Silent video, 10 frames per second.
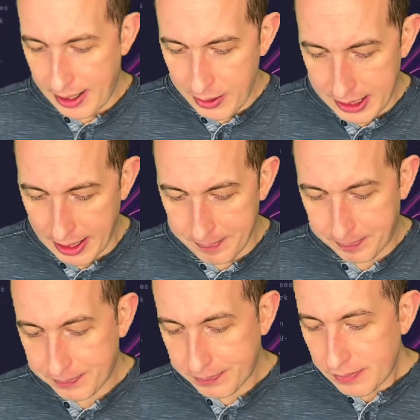out again,
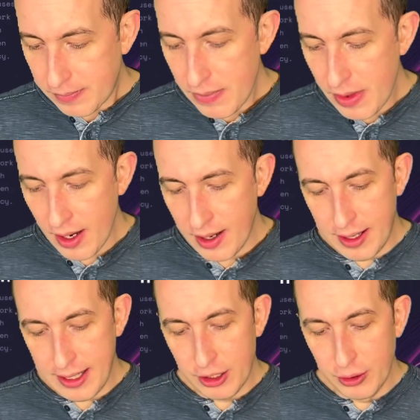
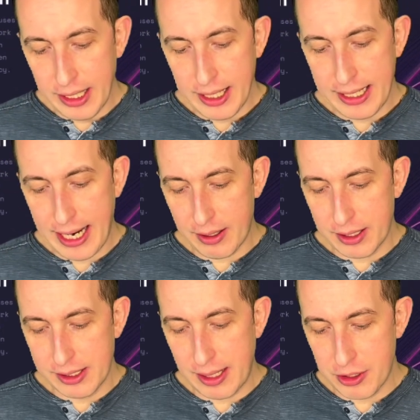including account
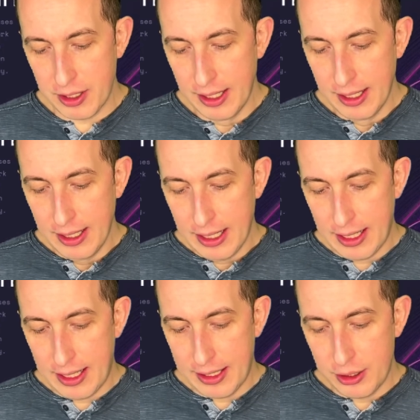conception
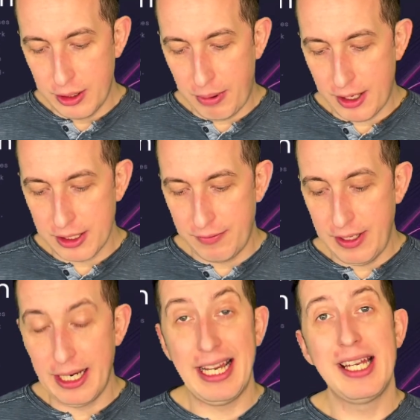to depositing
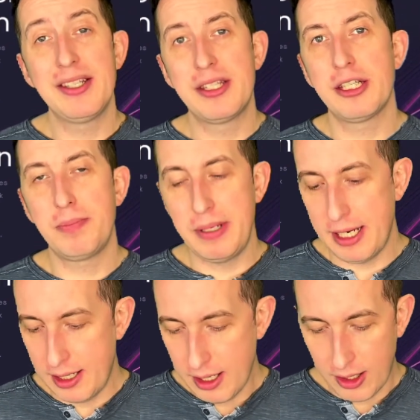fiat. Is this
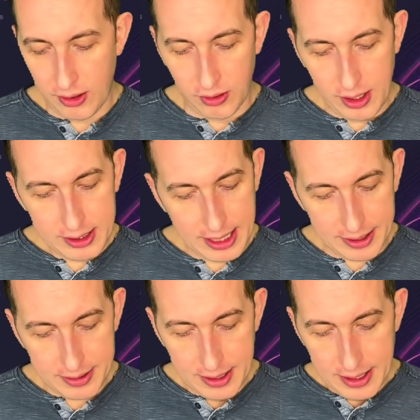being looked
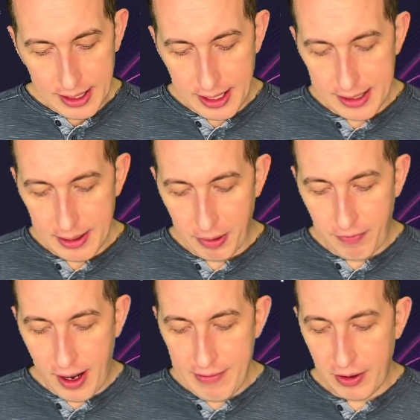at? Number
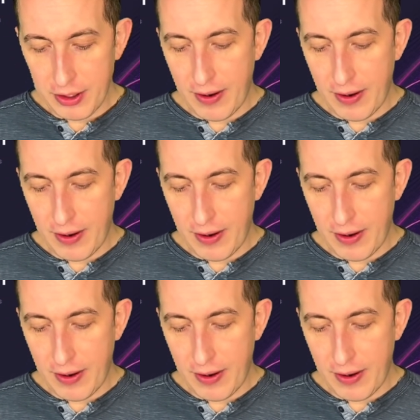five, are there